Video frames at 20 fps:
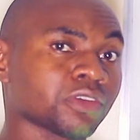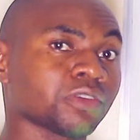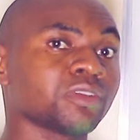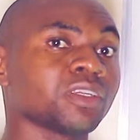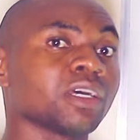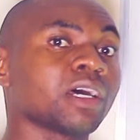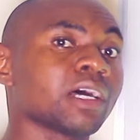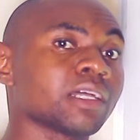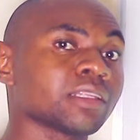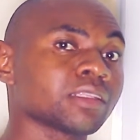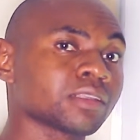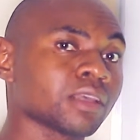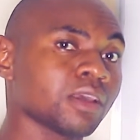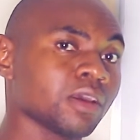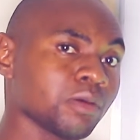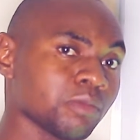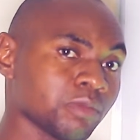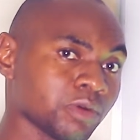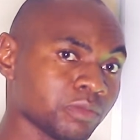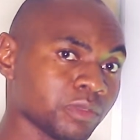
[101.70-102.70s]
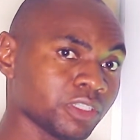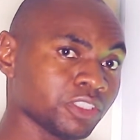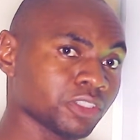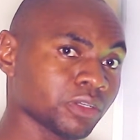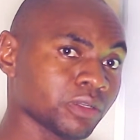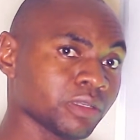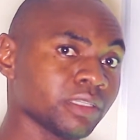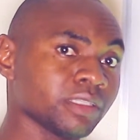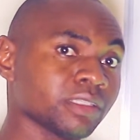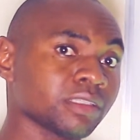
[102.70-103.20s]
of the heart, but
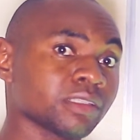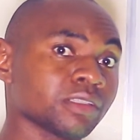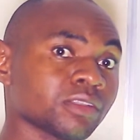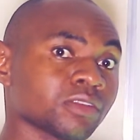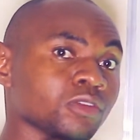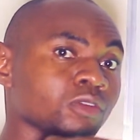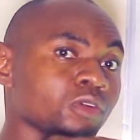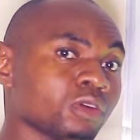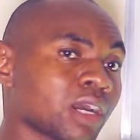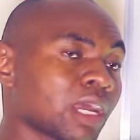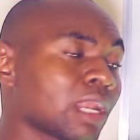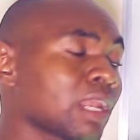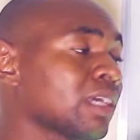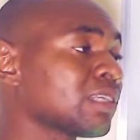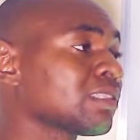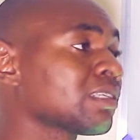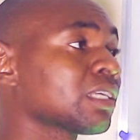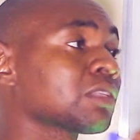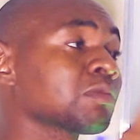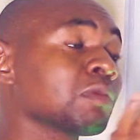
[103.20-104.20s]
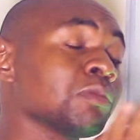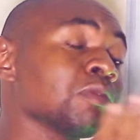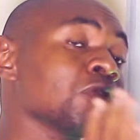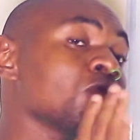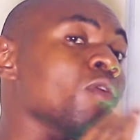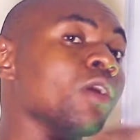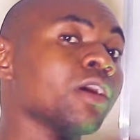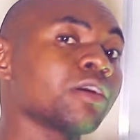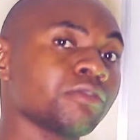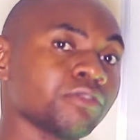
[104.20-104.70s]
majorly it is localized at maybe
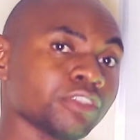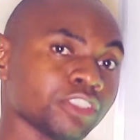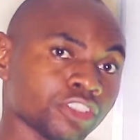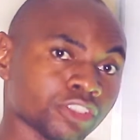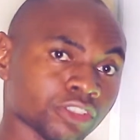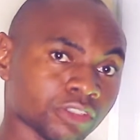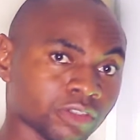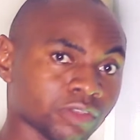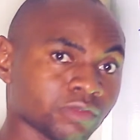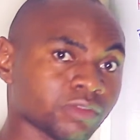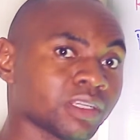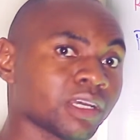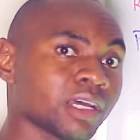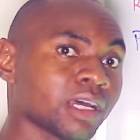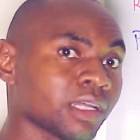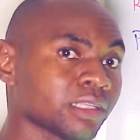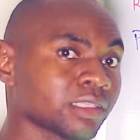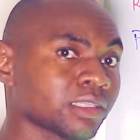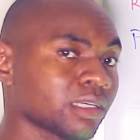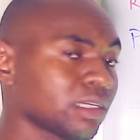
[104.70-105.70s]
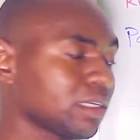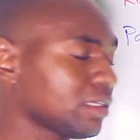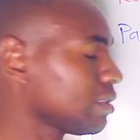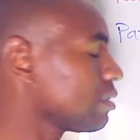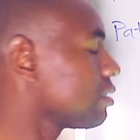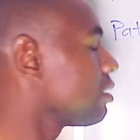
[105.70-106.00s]
one region of the heart and